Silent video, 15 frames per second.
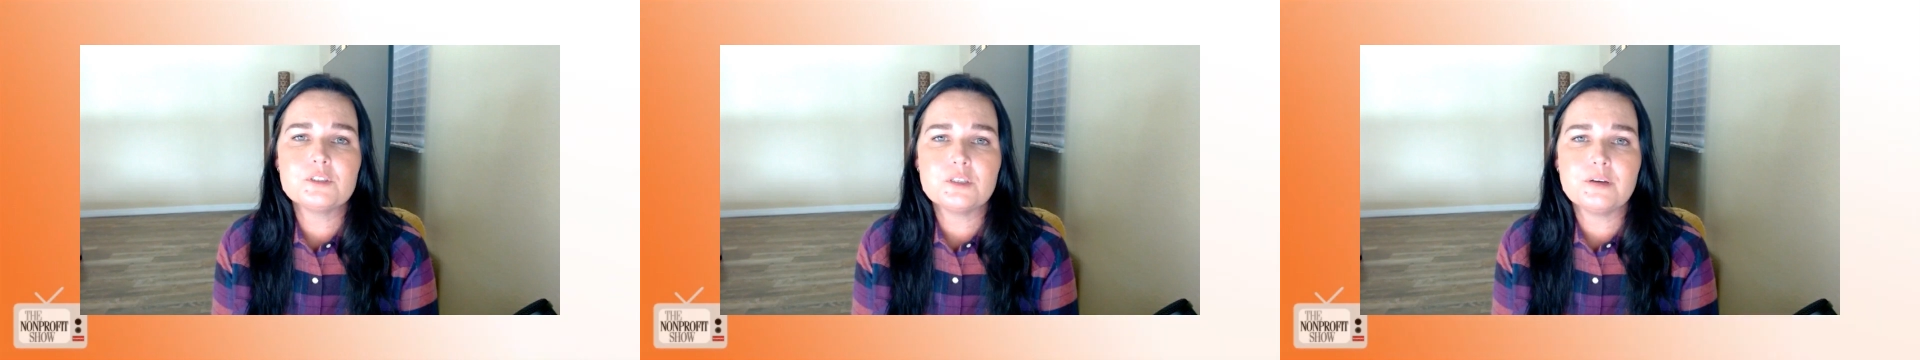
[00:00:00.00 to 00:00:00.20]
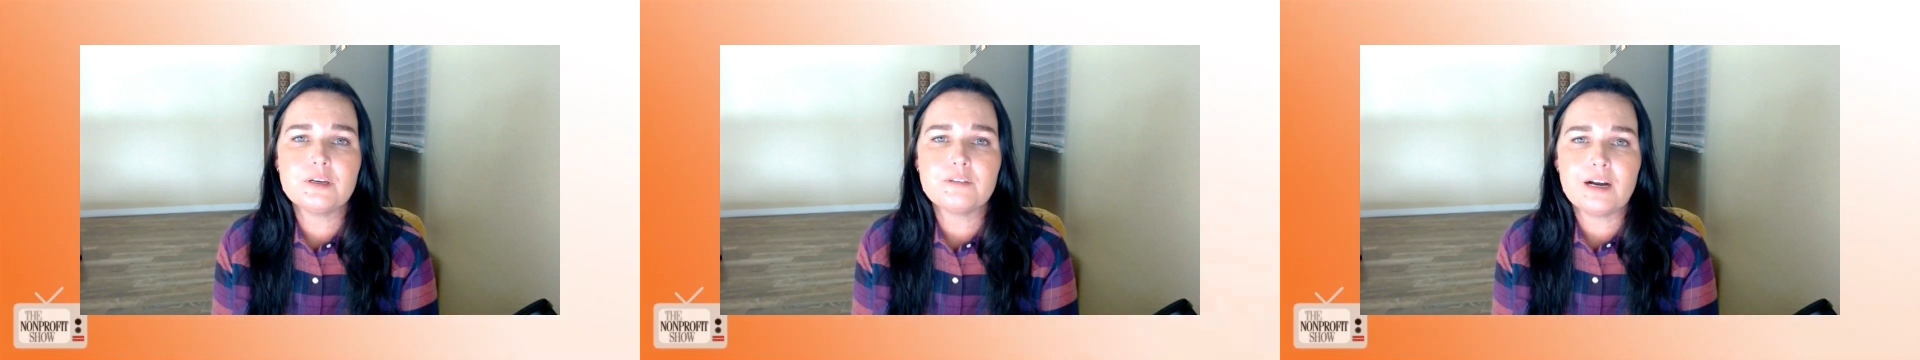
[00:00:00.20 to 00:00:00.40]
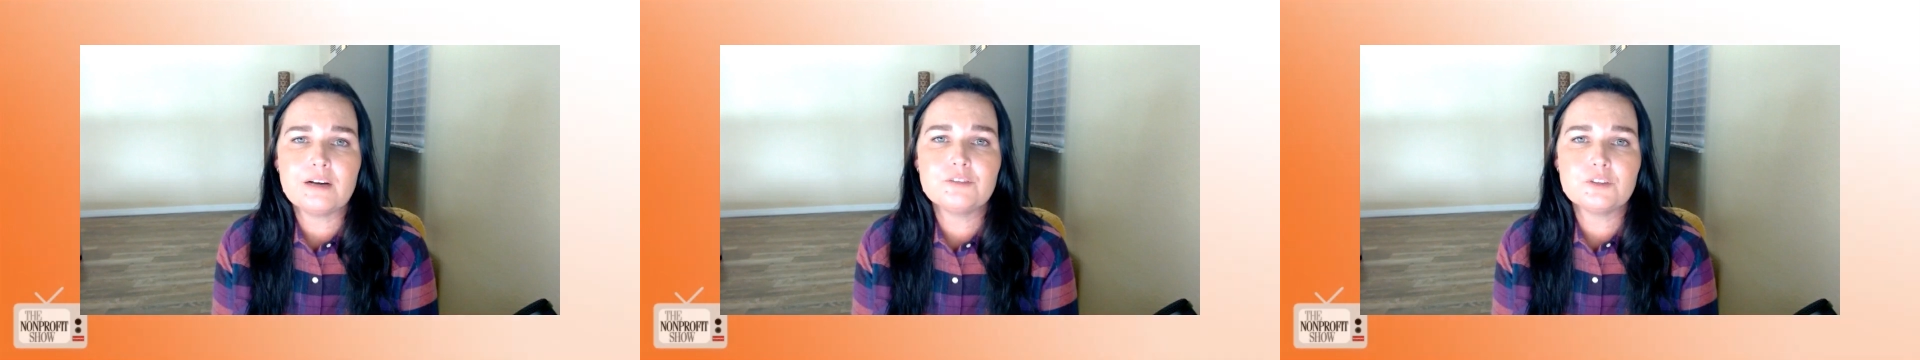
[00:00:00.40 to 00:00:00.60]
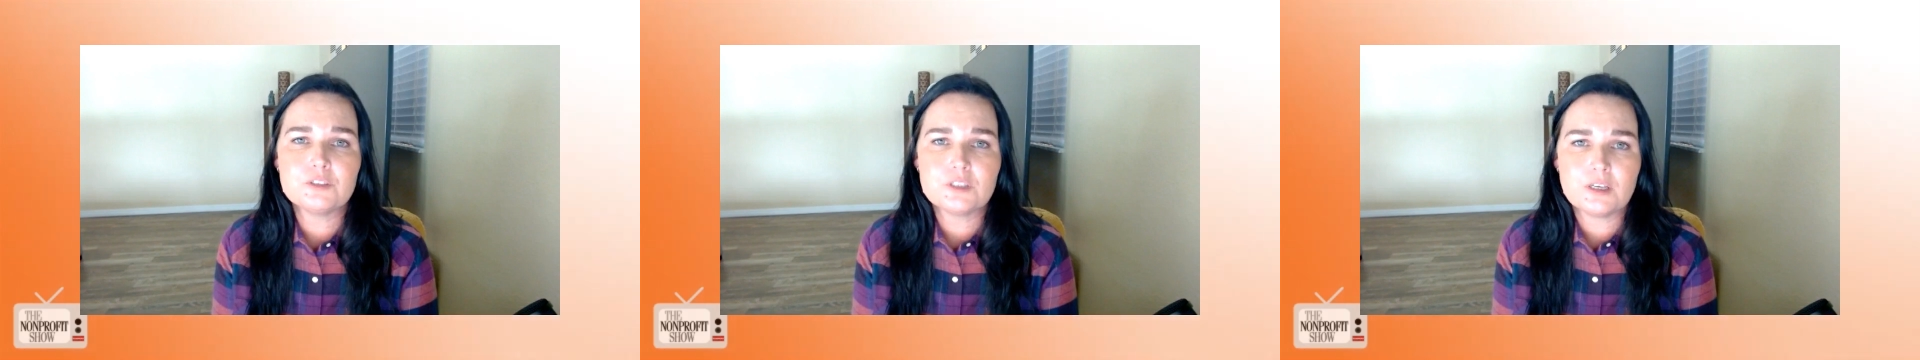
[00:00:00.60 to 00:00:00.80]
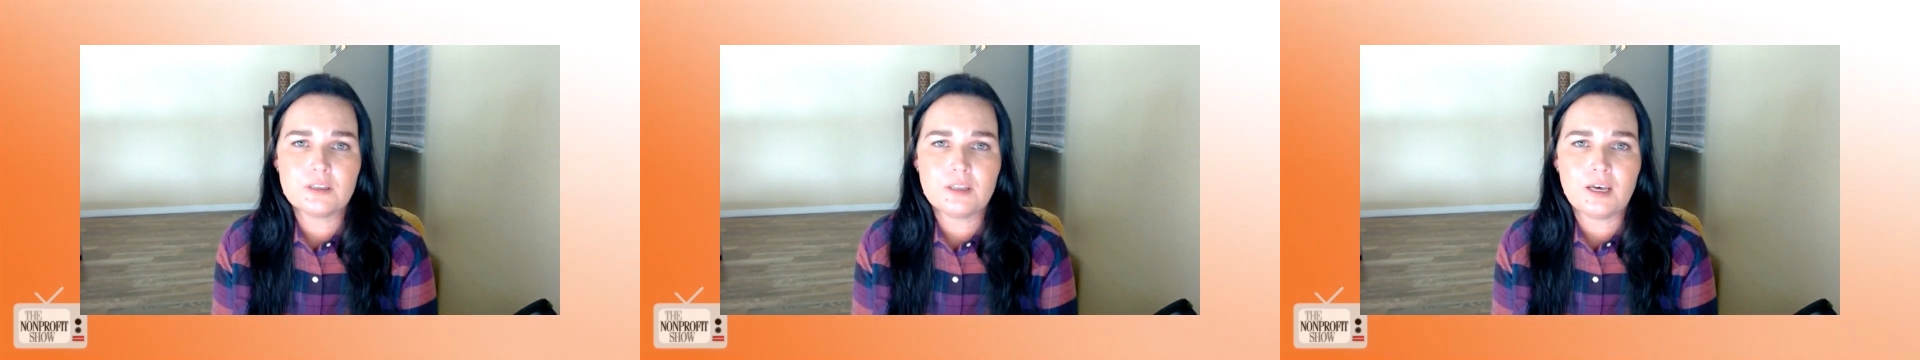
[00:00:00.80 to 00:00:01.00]
doing
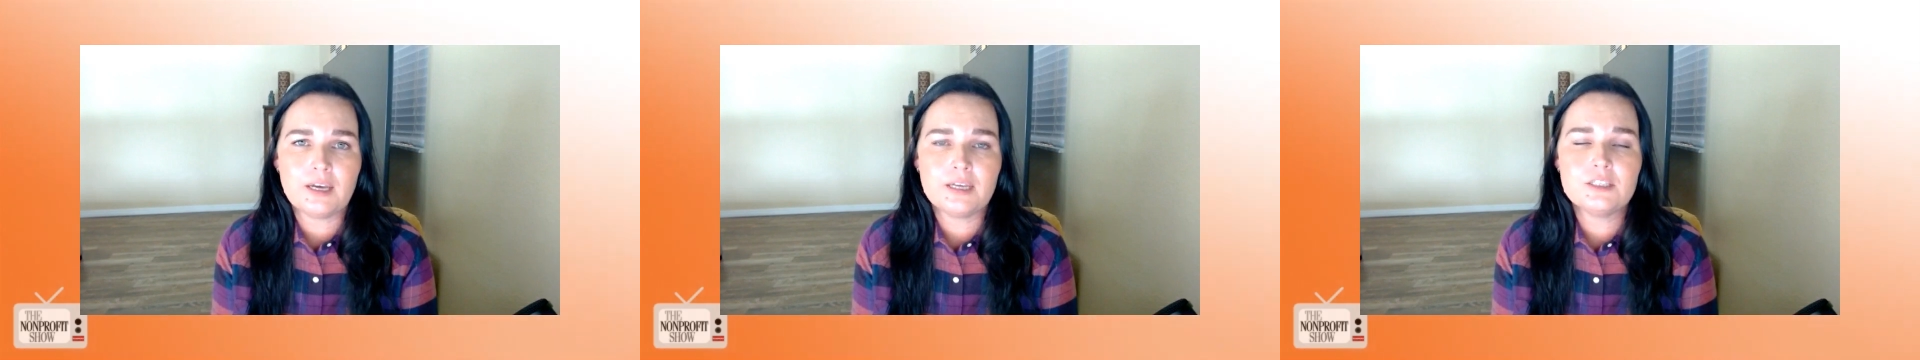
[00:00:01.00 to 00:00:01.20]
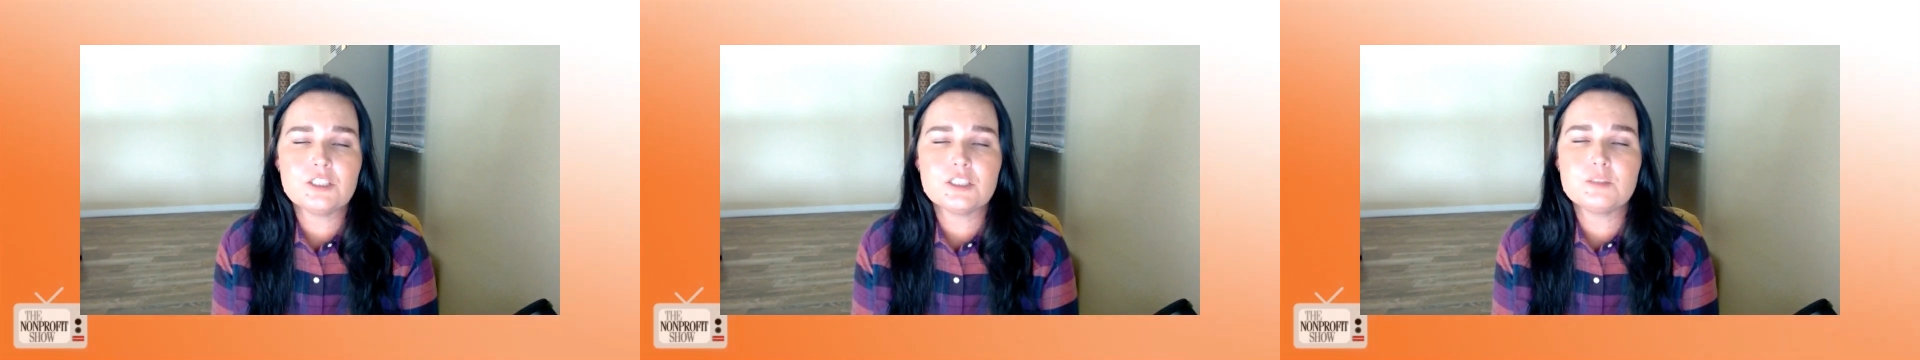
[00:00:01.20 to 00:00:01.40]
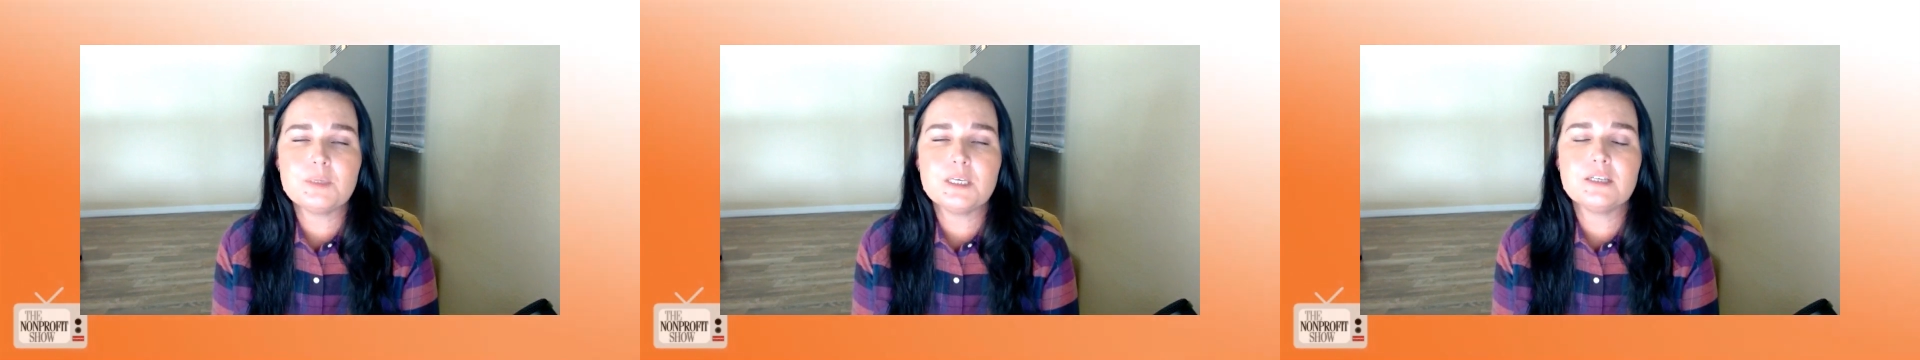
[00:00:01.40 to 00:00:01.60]
raffles online just